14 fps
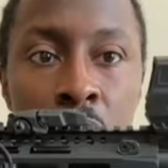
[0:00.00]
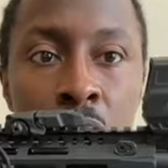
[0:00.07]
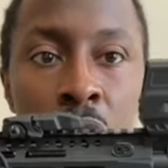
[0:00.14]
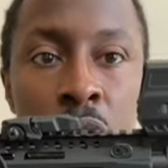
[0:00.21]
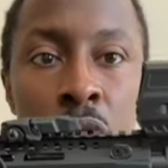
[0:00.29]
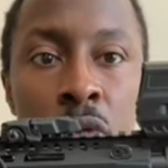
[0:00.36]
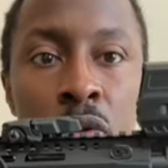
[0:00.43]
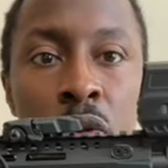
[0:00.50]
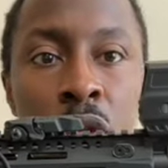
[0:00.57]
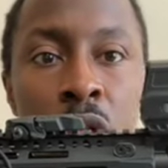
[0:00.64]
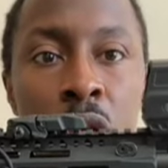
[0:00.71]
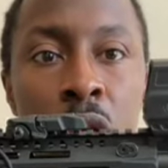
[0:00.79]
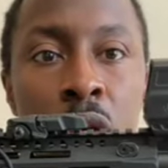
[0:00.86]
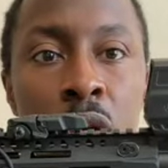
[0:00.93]
I don't know if you can
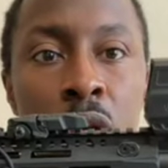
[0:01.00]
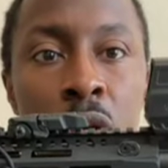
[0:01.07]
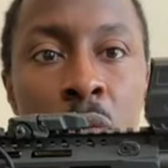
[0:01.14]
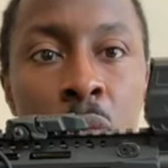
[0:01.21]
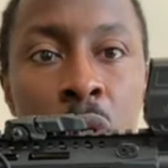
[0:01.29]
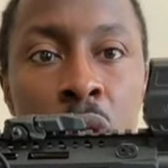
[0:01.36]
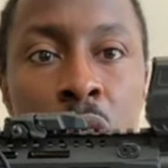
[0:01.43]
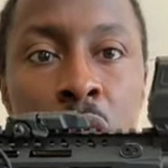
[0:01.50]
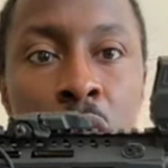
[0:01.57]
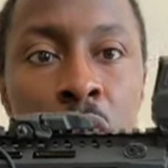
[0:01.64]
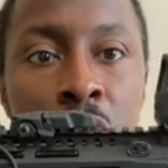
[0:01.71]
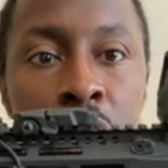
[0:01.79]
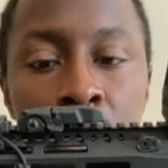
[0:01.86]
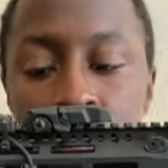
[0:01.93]
tell, but
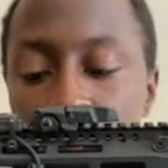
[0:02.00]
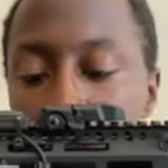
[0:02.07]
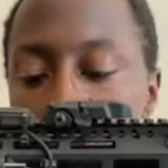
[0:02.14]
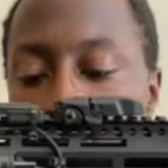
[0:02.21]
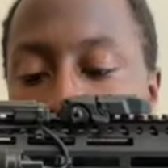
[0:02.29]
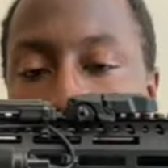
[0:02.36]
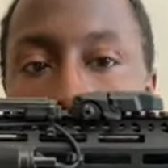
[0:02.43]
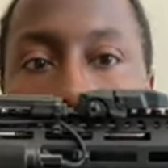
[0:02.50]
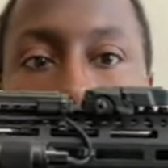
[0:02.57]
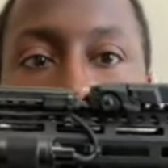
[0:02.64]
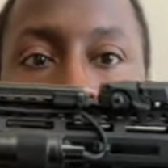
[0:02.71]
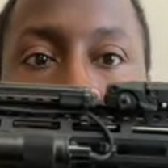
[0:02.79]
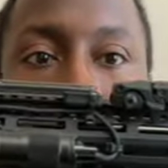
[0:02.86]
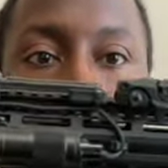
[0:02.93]
this is at an
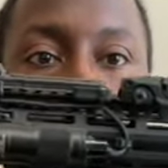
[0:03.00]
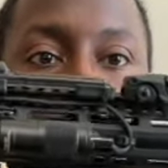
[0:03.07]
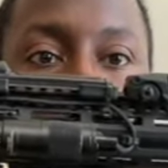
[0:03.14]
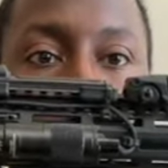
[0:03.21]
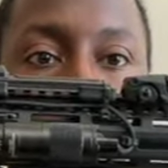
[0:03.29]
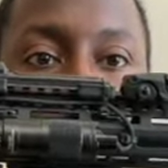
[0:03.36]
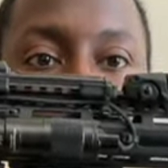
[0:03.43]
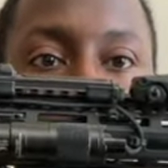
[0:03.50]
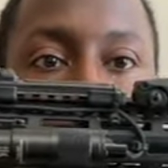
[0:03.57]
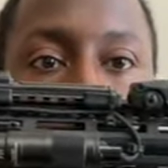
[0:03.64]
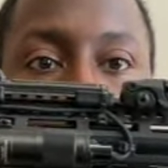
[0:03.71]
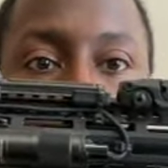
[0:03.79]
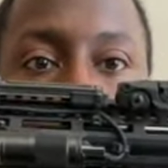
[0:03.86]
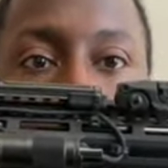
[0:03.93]
angle. This isn't
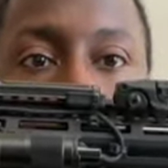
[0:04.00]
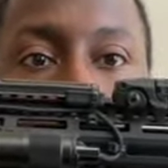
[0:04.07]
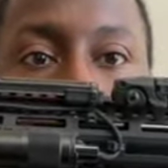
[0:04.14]
straight up and